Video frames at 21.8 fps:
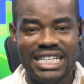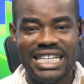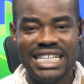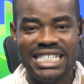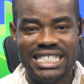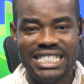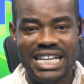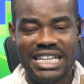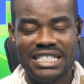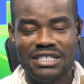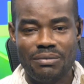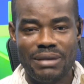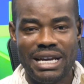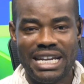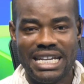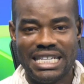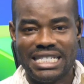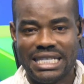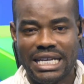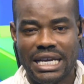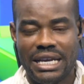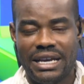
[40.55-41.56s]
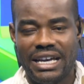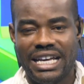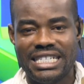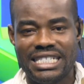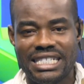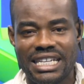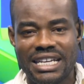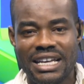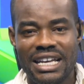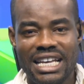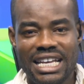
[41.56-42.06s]
this gentleman is there
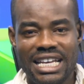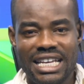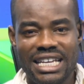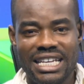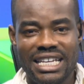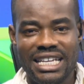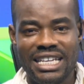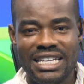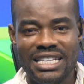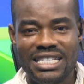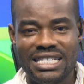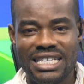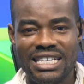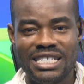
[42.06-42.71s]
and is,